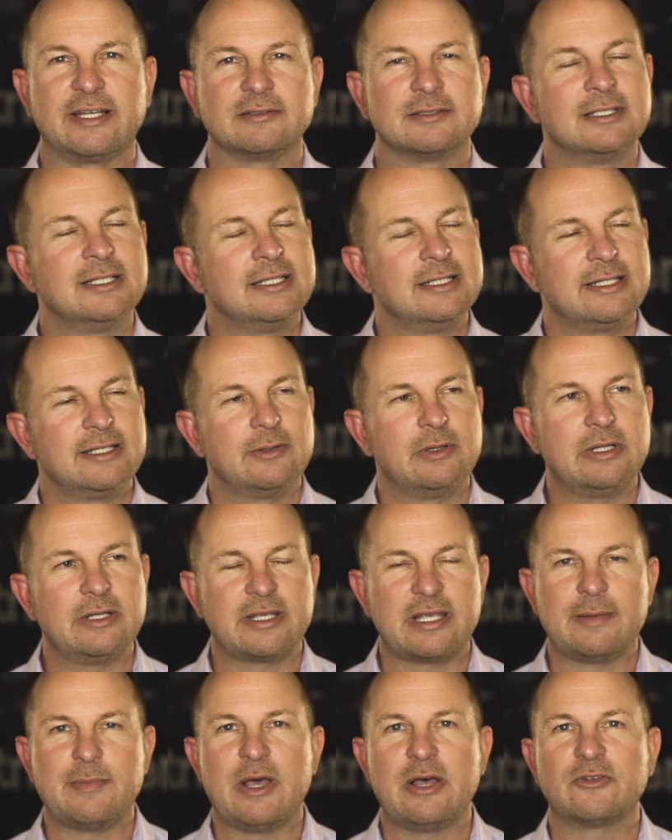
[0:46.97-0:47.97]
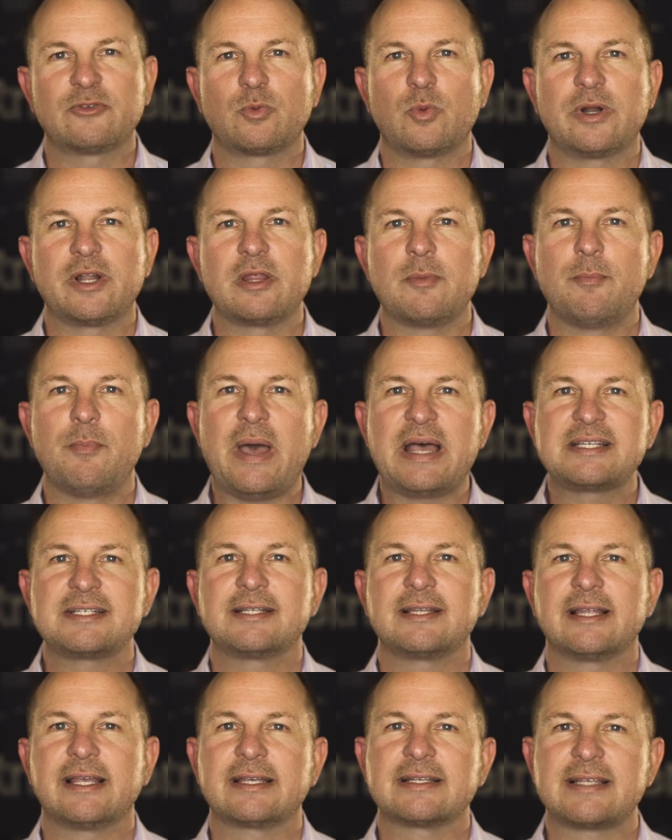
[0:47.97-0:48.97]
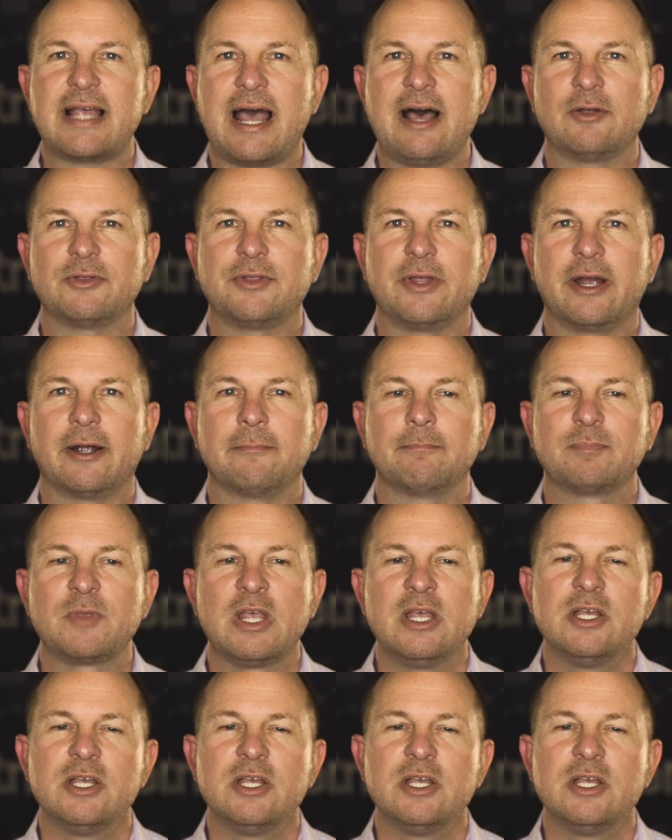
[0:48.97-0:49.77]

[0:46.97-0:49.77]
And well, email is one of the best things out there.